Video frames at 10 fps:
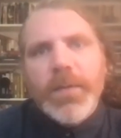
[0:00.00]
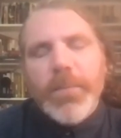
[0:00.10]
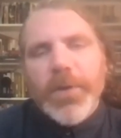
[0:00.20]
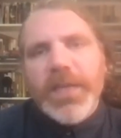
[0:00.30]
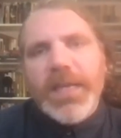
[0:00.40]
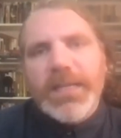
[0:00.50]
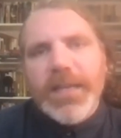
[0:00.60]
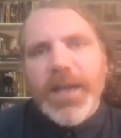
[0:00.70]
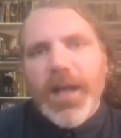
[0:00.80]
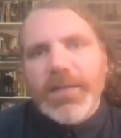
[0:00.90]
Martha
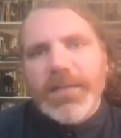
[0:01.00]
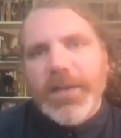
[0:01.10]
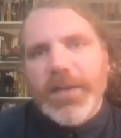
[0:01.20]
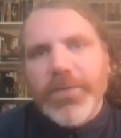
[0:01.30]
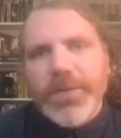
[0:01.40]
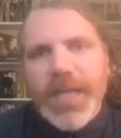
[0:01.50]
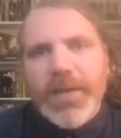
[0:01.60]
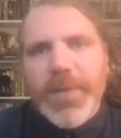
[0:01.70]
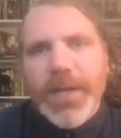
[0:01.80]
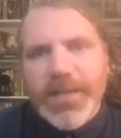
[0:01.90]
Heasley Cox Center for
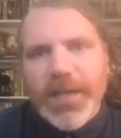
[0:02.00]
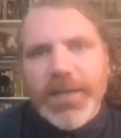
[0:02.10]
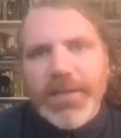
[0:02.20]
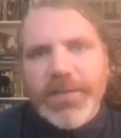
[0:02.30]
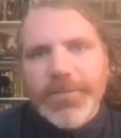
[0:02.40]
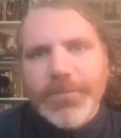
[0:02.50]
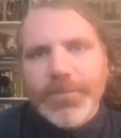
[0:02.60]
Steinbeck Studies.